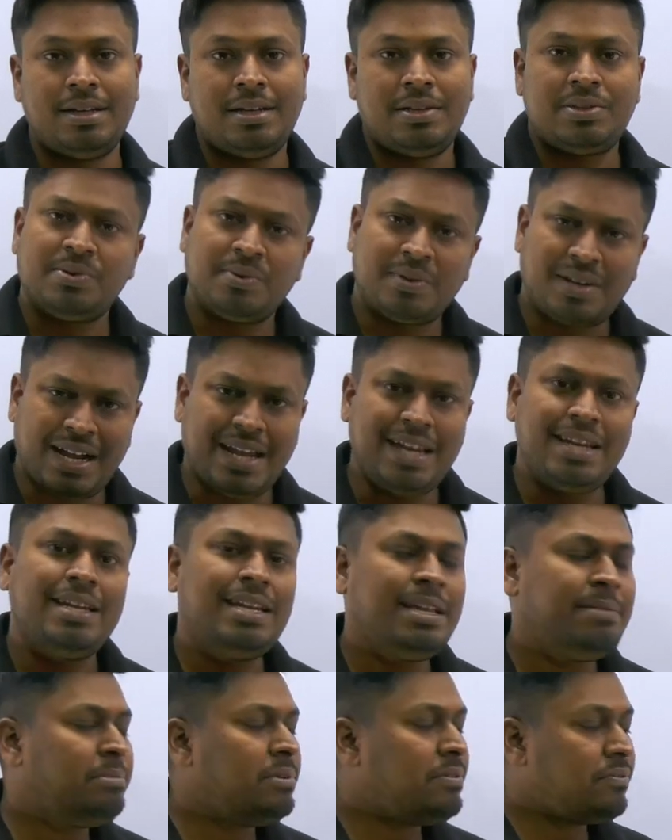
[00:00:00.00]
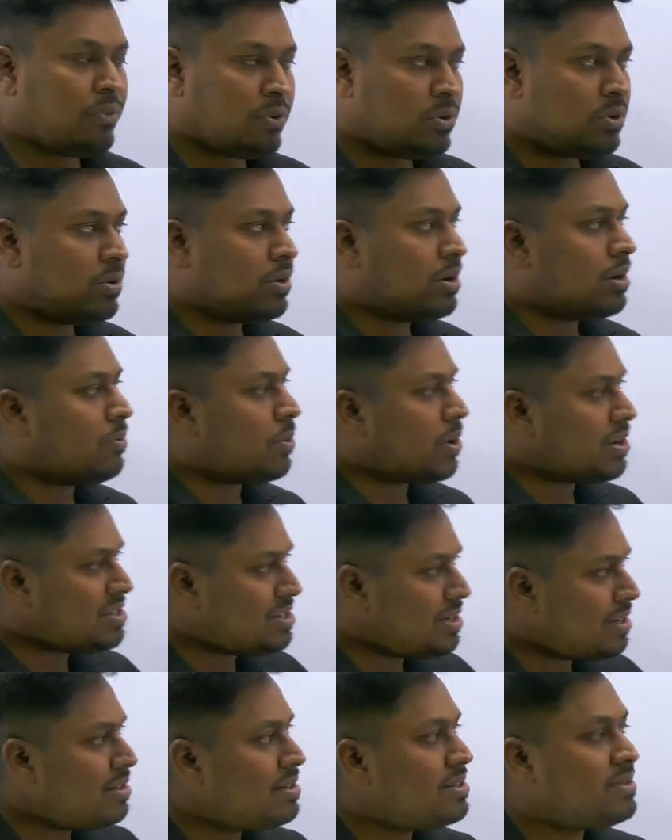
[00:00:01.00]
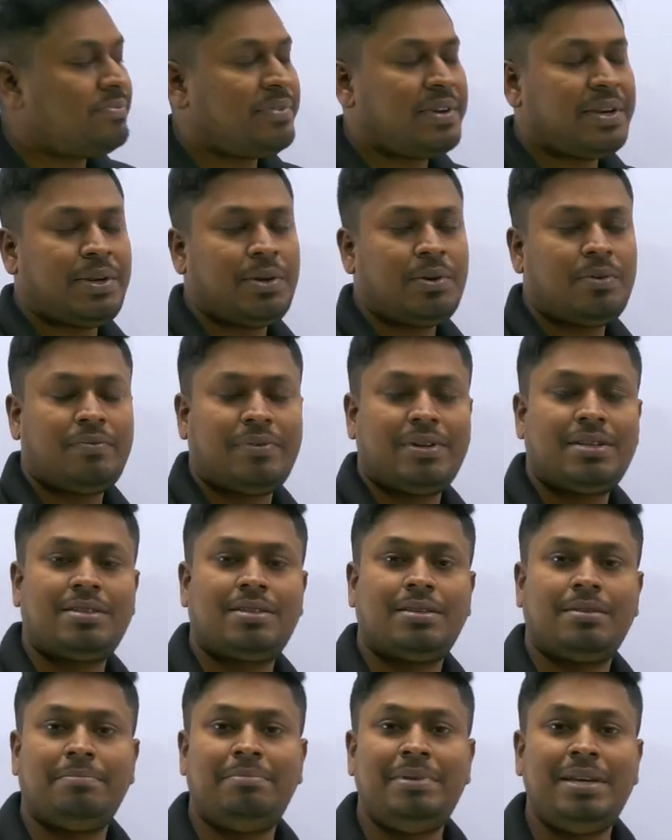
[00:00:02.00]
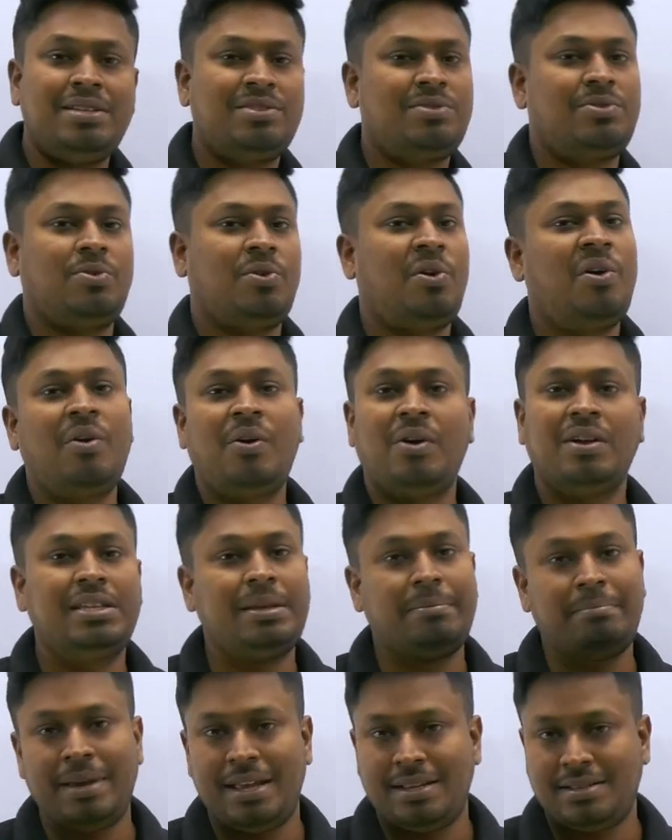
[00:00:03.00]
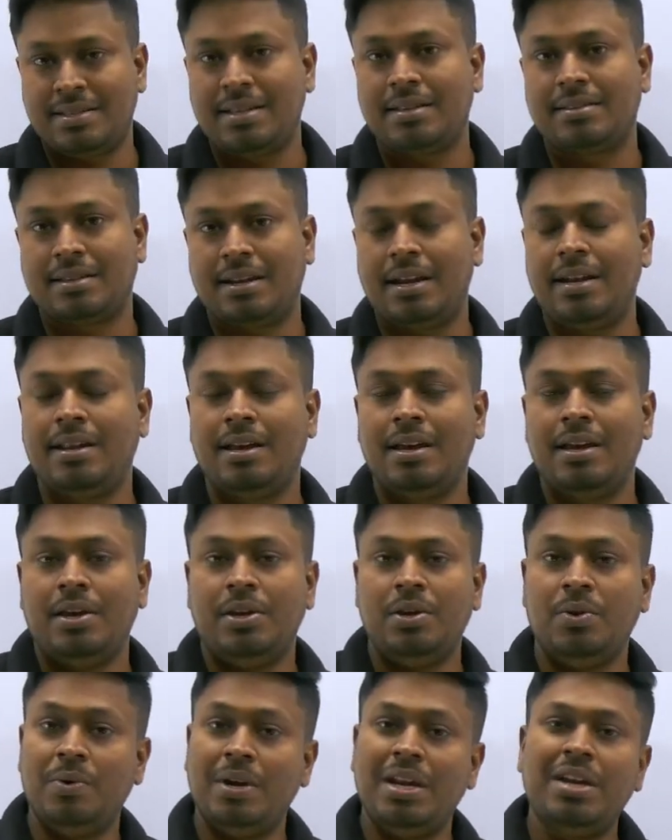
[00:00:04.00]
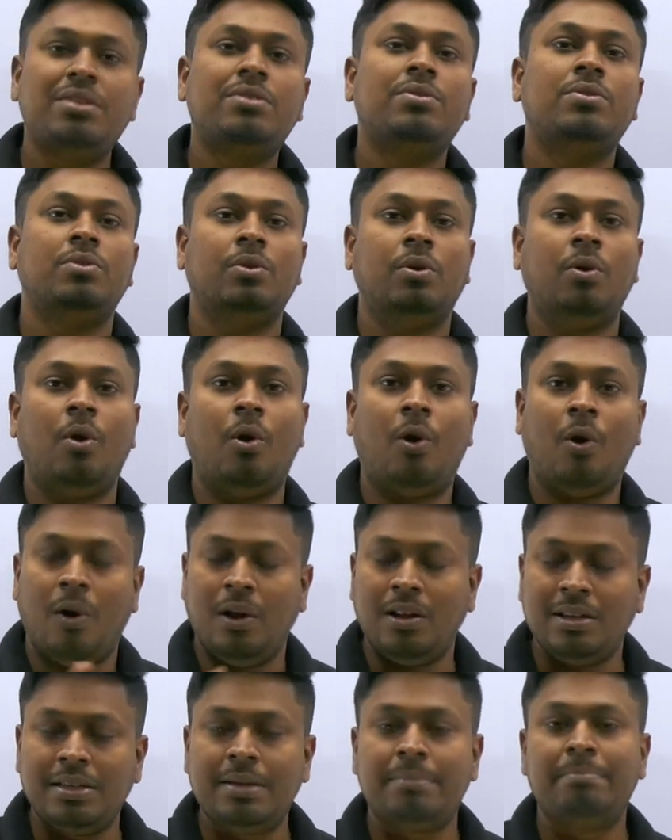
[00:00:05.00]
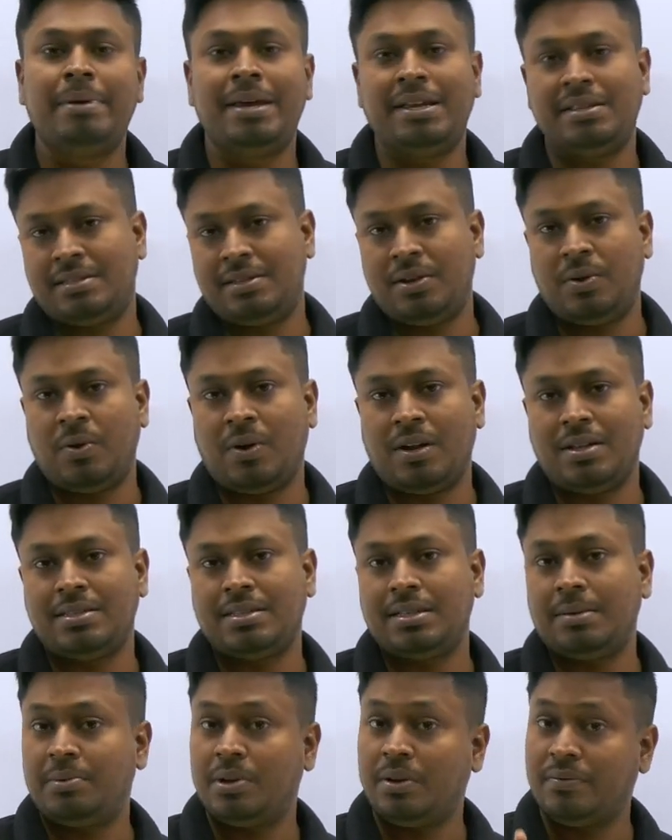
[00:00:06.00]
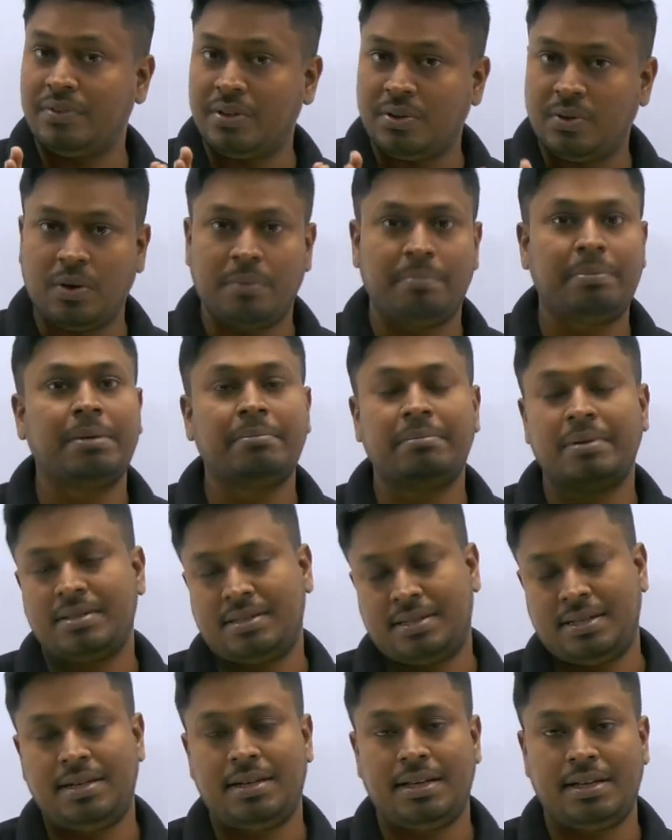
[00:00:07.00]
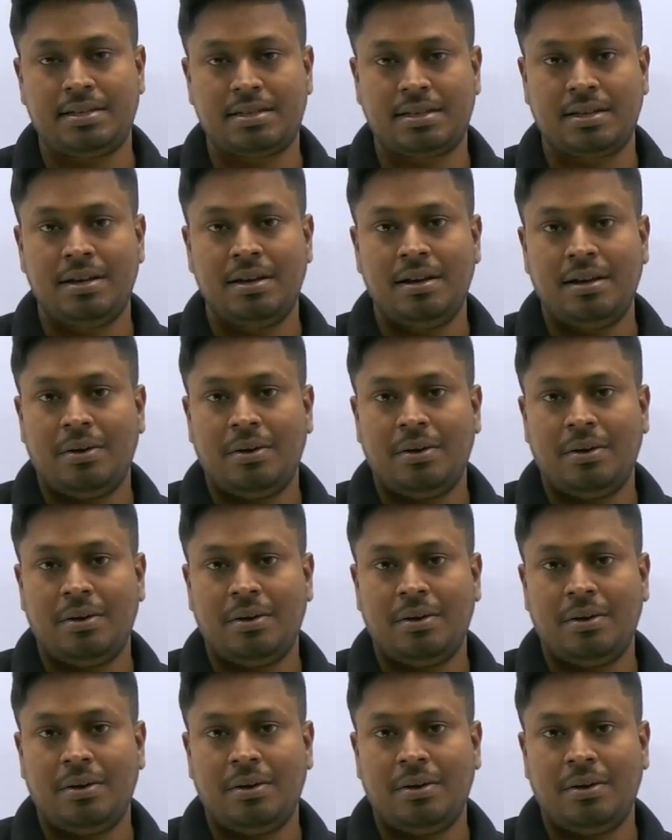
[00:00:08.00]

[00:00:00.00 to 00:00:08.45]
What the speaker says: So kindly, before watching this video, first be strong on the basics, right? You need to know all the basic concept of the topic percentage.